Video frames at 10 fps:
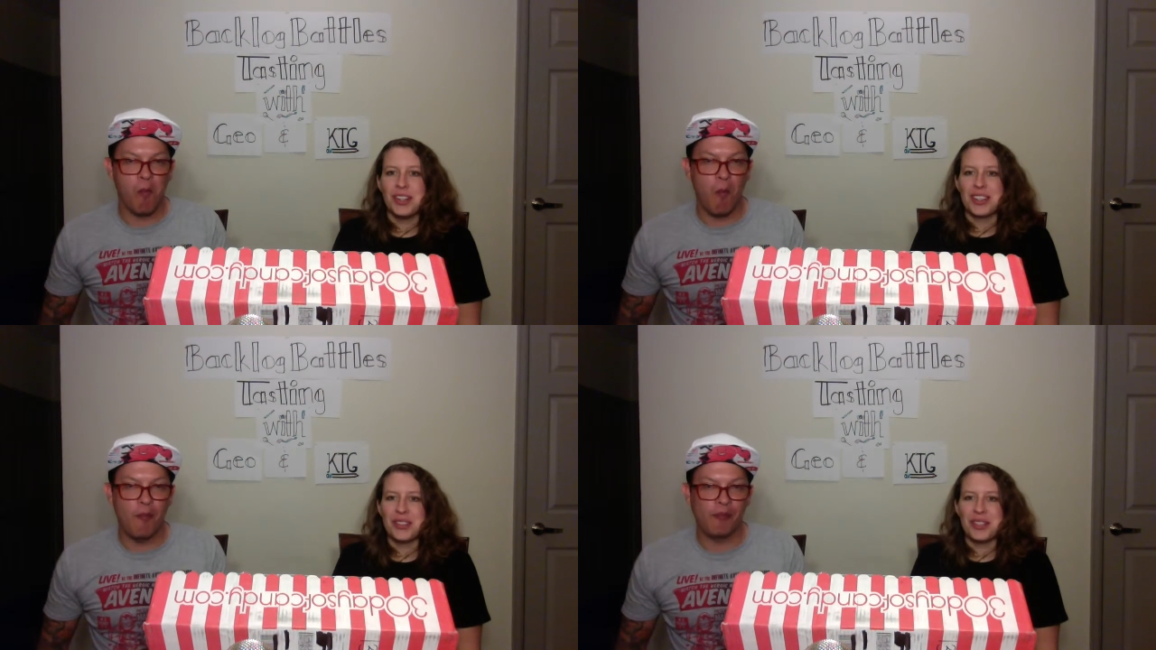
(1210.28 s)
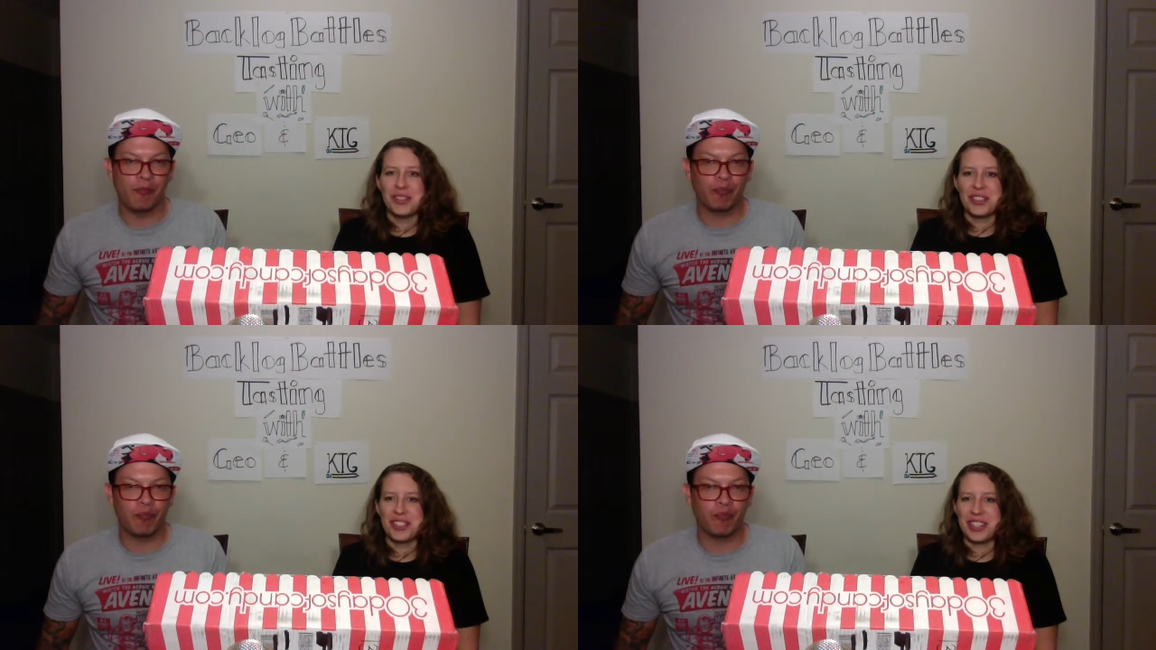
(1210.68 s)
Speaker 1: that'd be
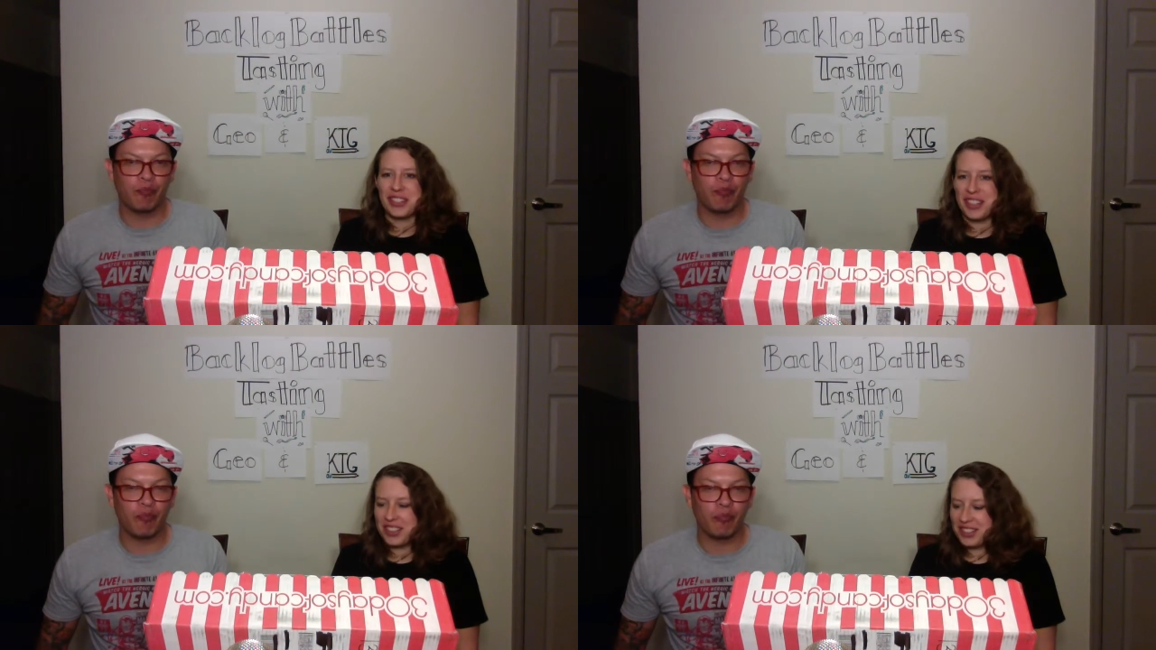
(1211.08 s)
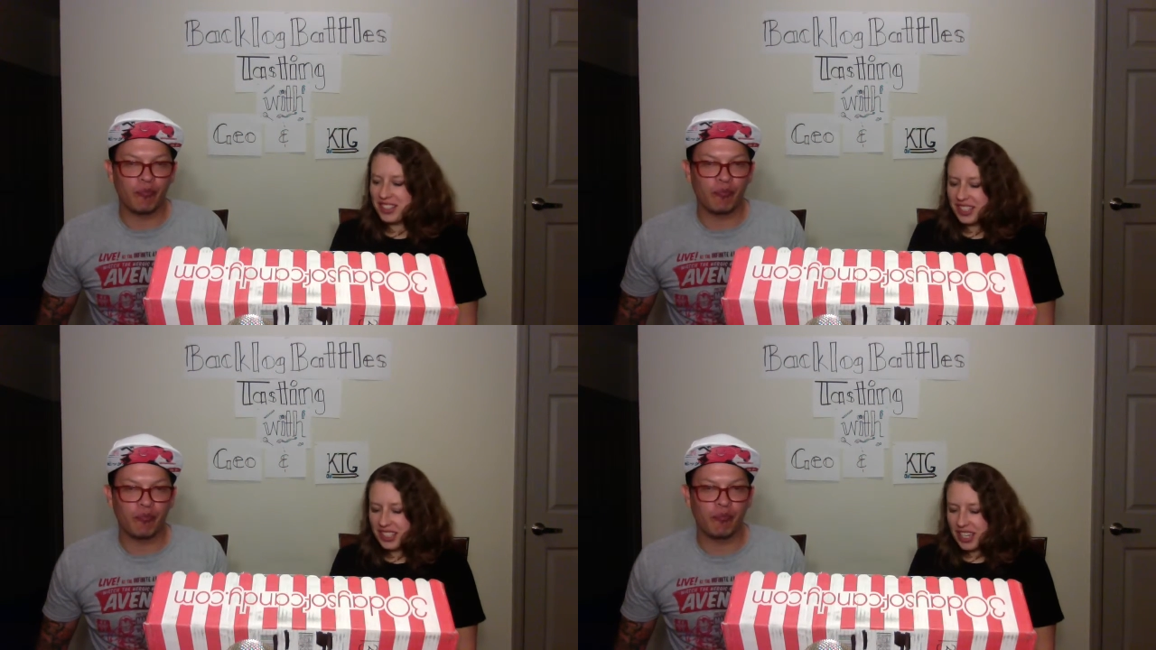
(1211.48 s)
really gross.
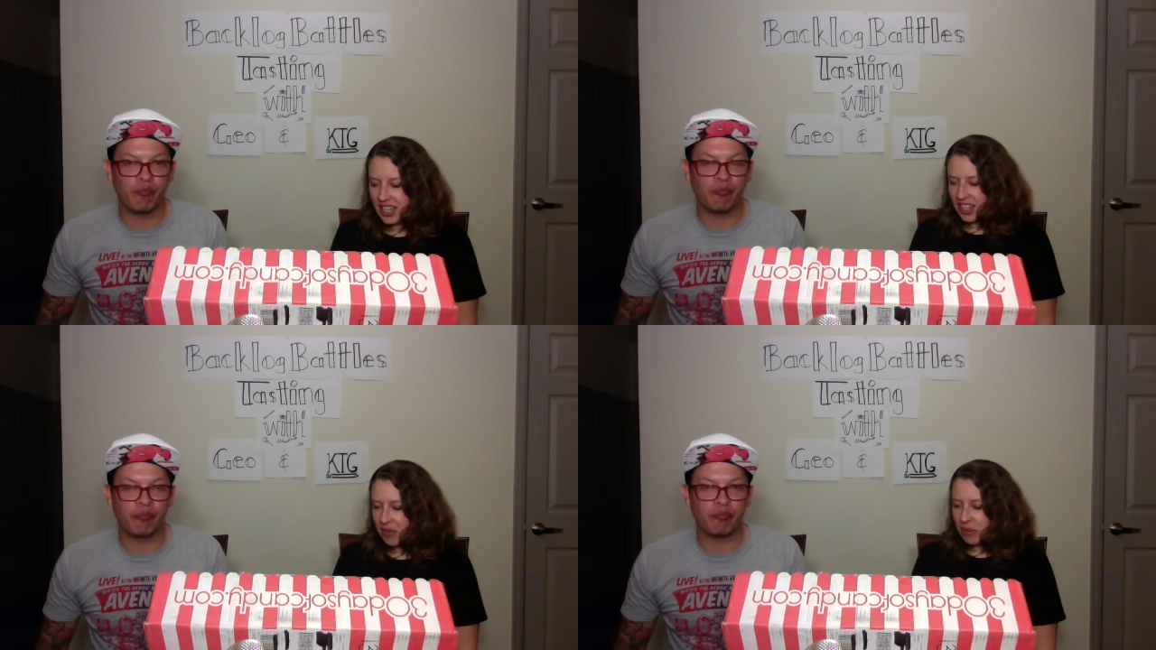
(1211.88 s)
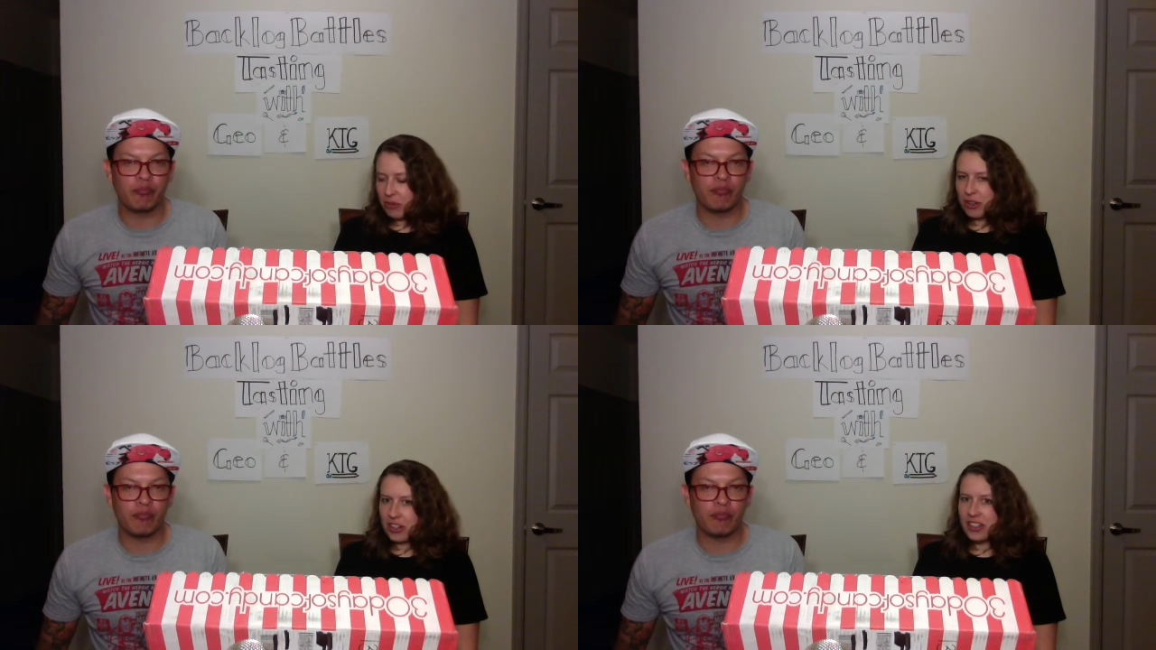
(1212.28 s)
I think it would
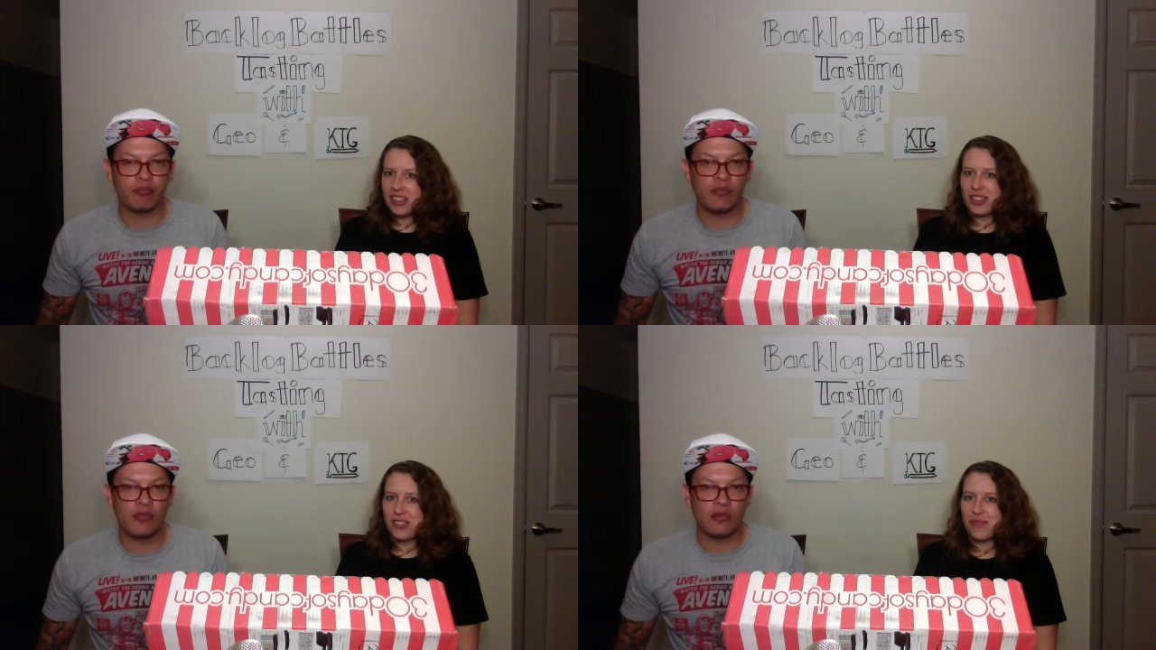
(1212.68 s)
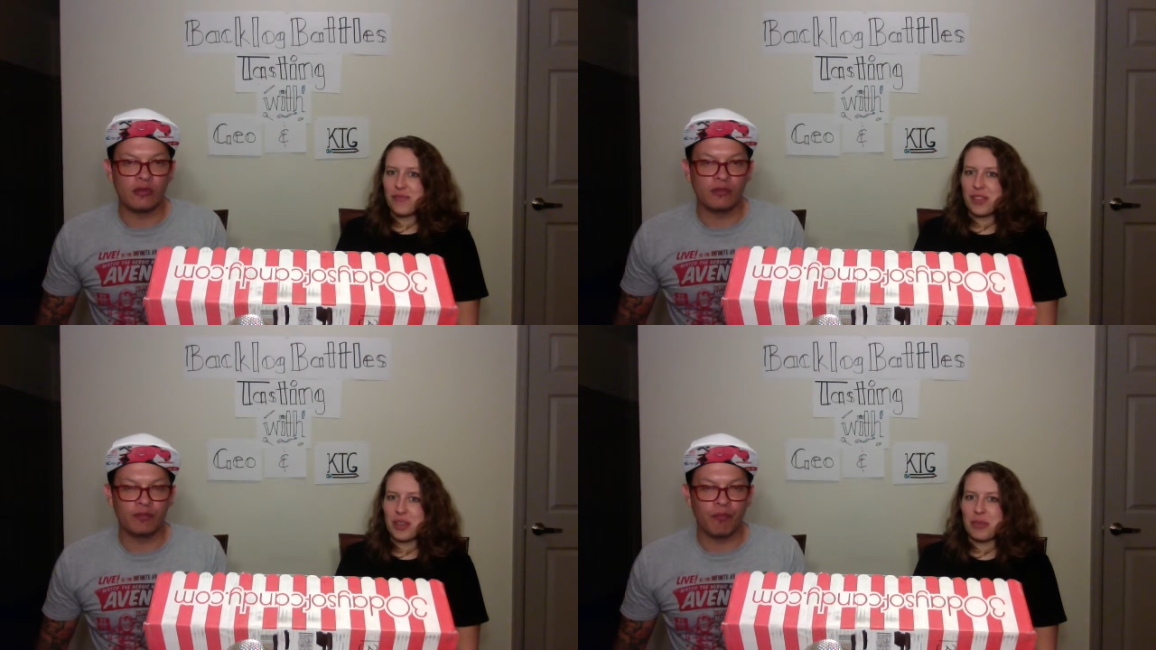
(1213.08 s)
warn us.
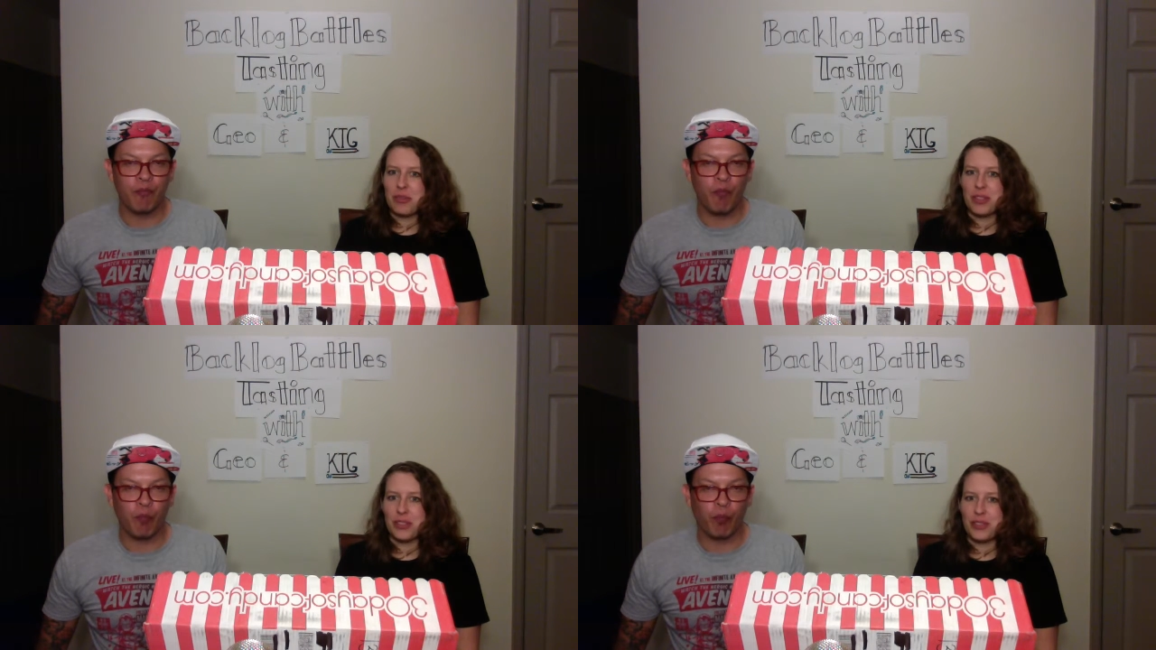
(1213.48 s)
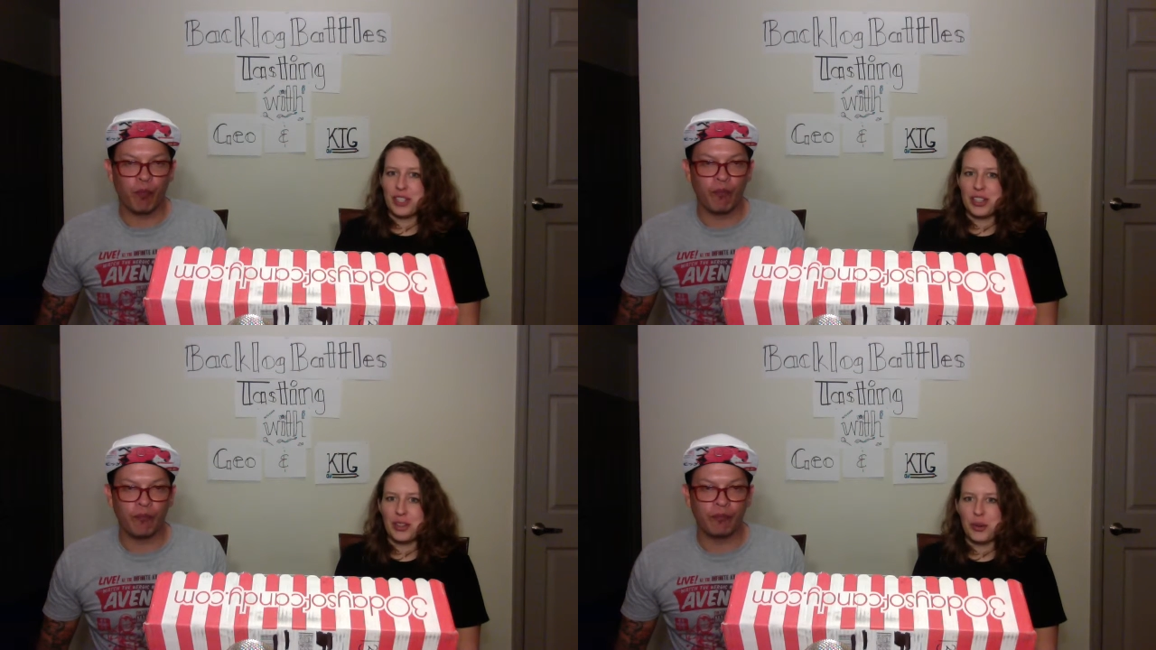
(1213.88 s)
That'd be really
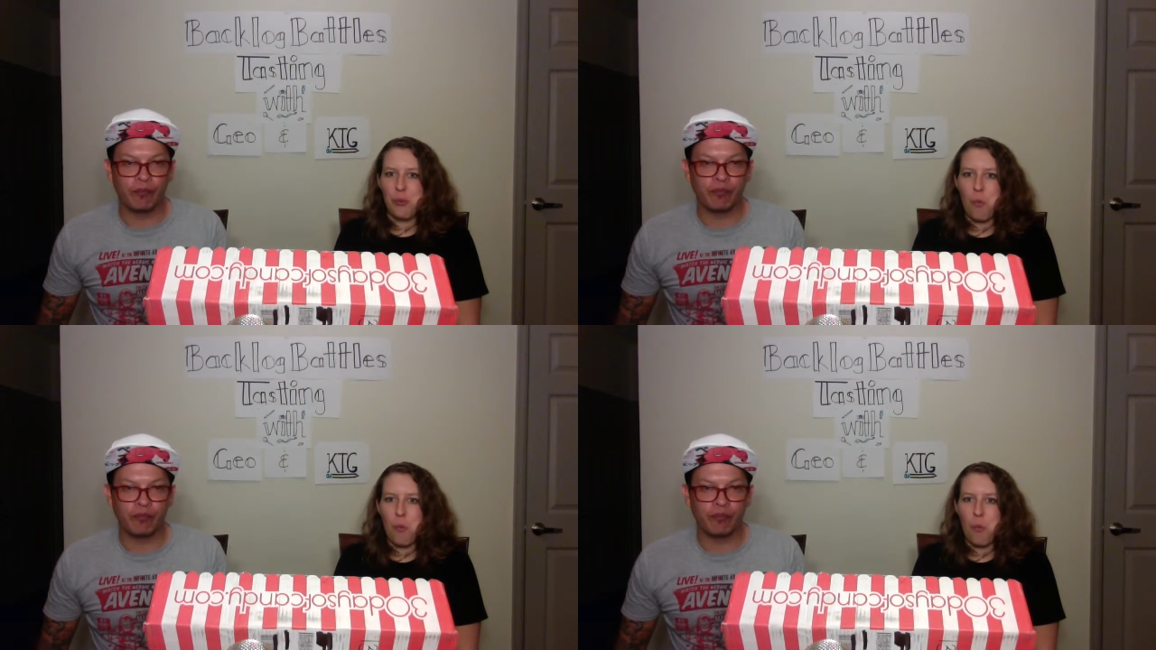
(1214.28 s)
funny though.